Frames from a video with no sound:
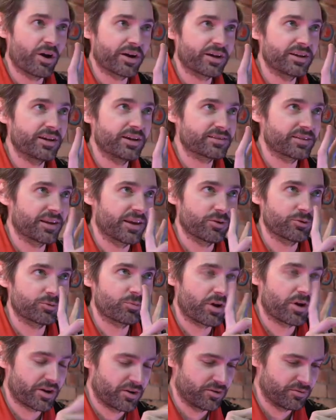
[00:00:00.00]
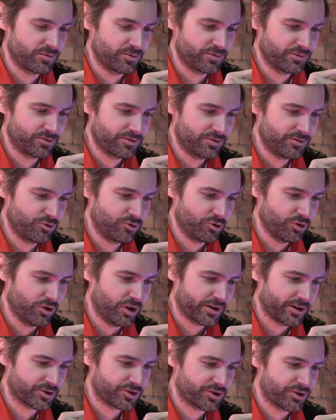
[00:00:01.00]
was working yesterday. It was working
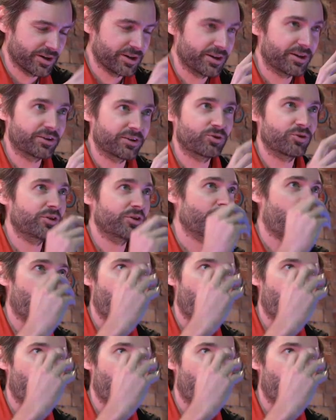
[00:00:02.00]
good like a treat. You get to